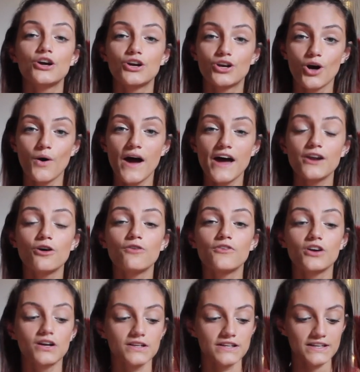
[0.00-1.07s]
go head
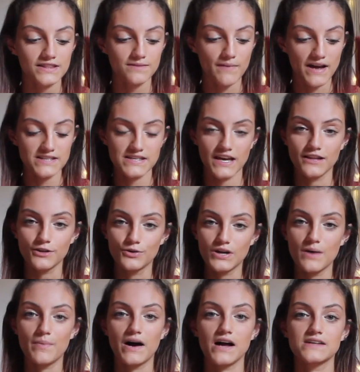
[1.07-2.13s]
over, click my
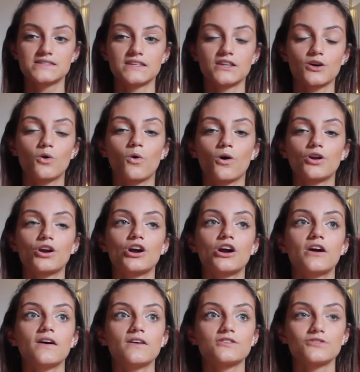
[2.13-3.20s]
Taylluna box in the
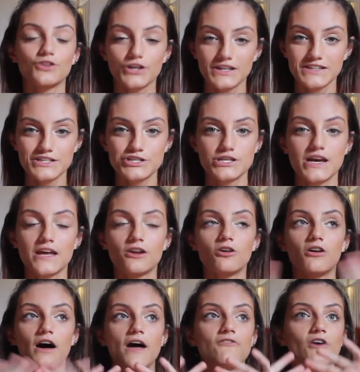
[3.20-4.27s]
corner, look at the channel.
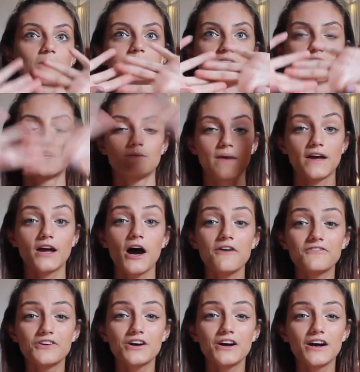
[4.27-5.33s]
I've updated my
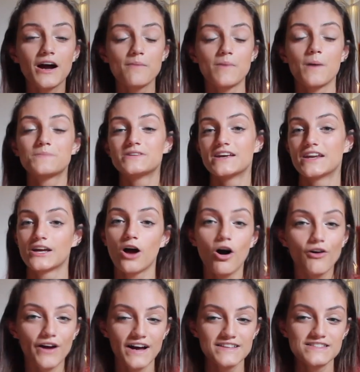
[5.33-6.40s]
cover, I'm updating
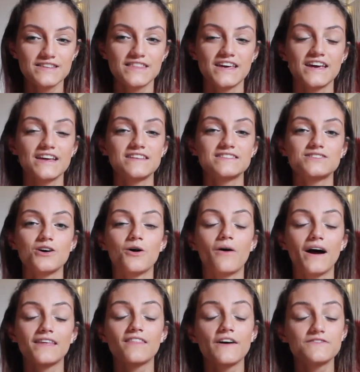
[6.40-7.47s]
all kinds of things, so
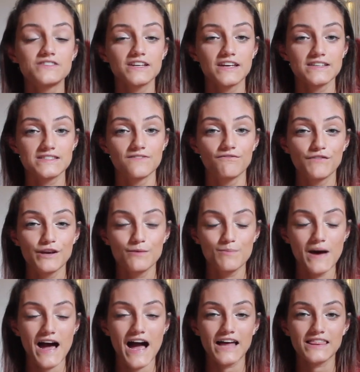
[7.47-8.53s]
I'd love to get some
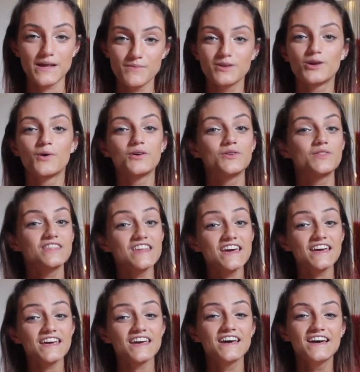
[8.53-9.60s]
feedback. Let me know what you
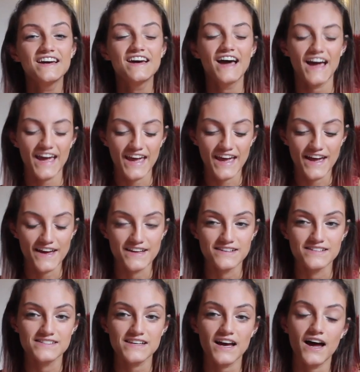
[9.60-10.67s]
think,
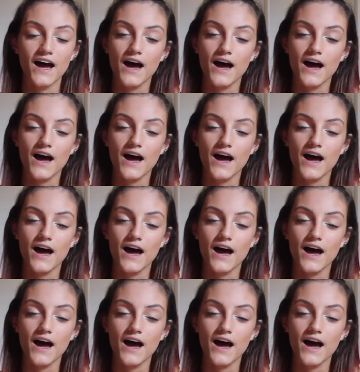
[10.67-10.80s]
and